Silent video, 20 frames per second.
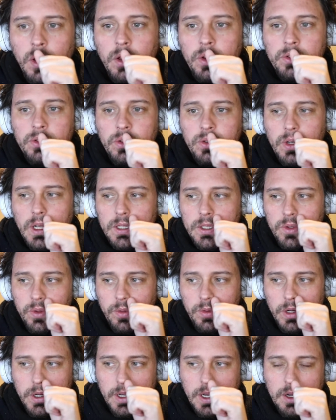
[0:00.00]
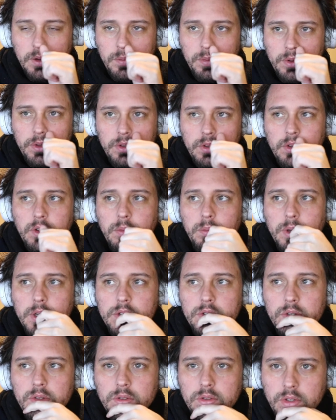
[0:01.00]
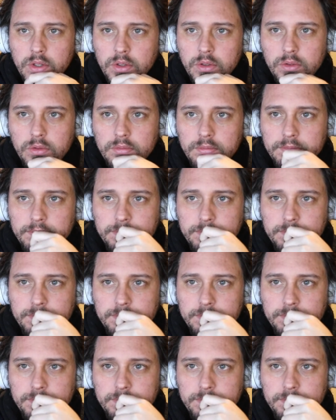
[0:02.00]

So next we want to output the pixel 2.